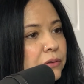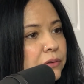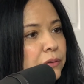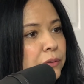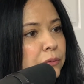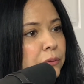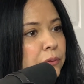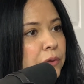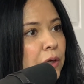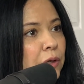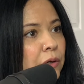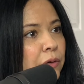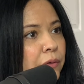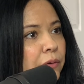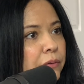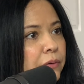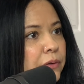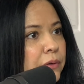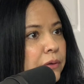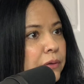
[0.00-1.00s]

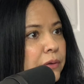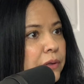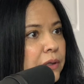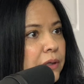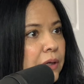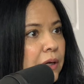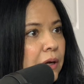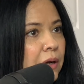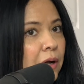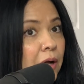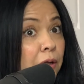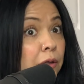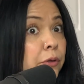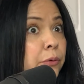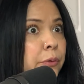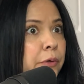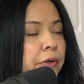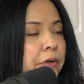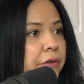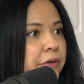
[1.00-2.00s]
The
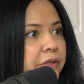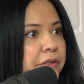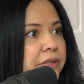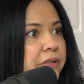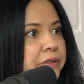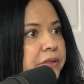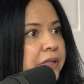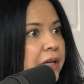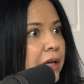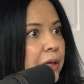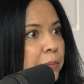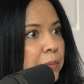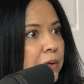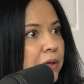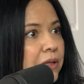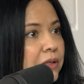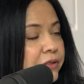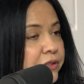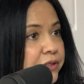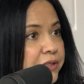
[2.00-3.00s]
Hollywood or
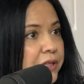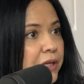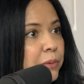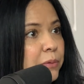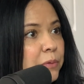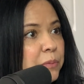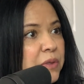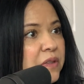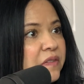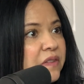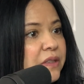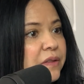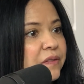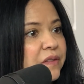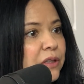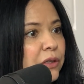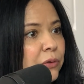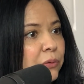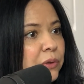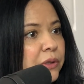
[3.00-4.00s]
entertainment business
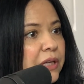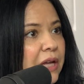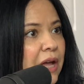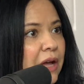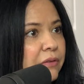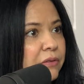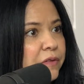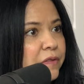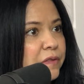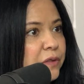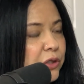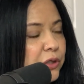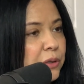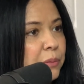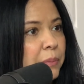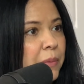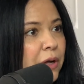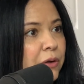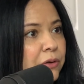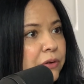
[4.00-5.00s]
could only have a certain
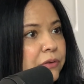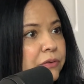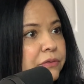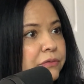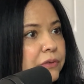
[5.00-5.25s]
amount